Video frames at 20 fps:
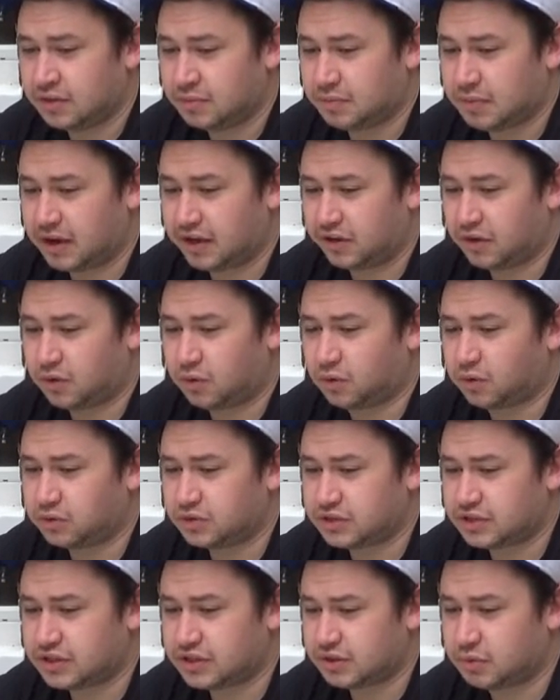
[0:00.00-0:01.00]
by the
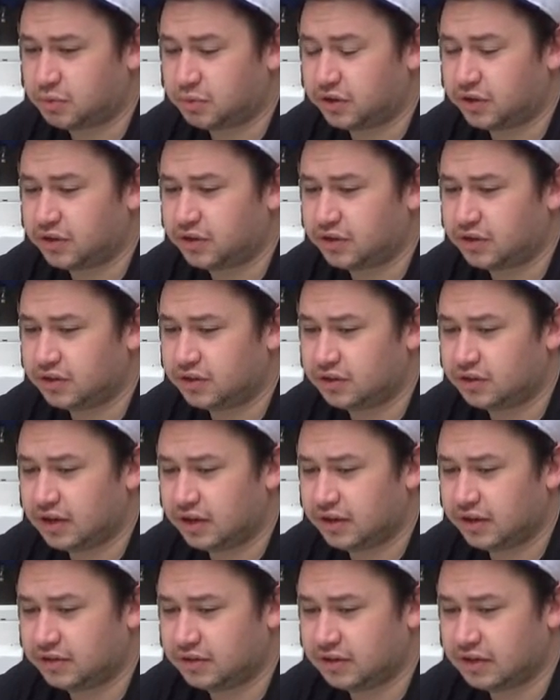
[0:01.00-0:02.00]
horns, as it were, and
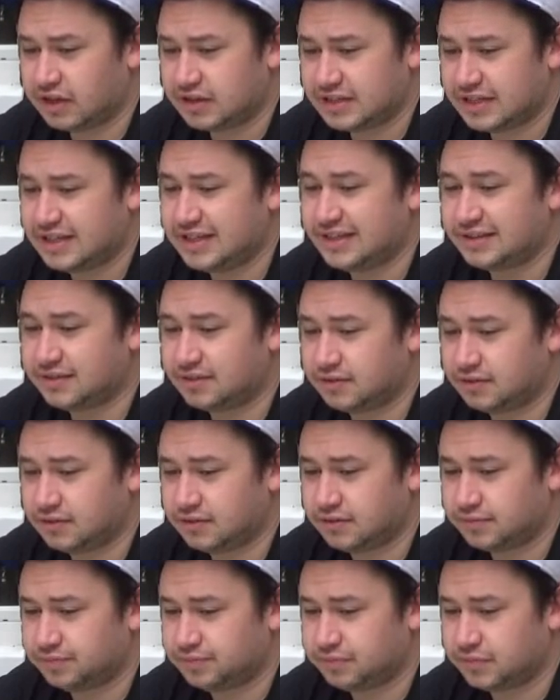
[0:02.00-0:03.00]
I did it,
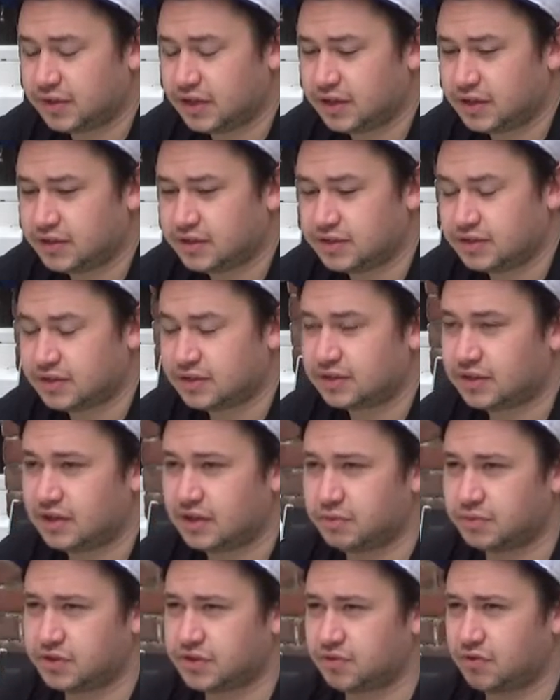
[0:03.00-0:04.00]
and
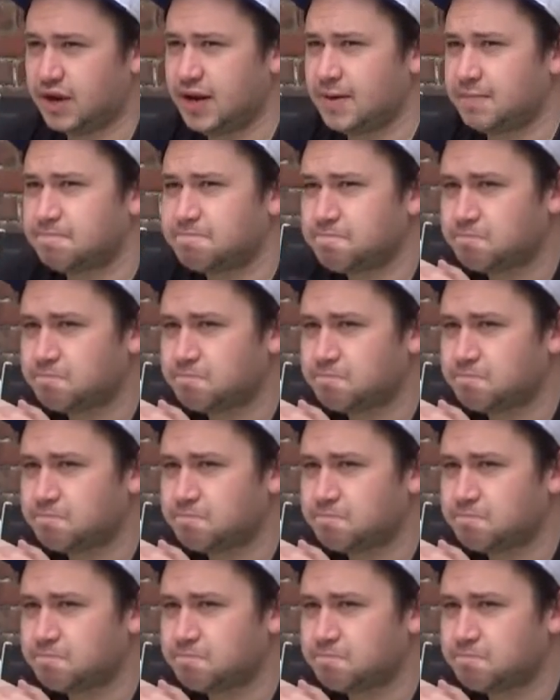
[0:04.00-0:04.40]
it was great.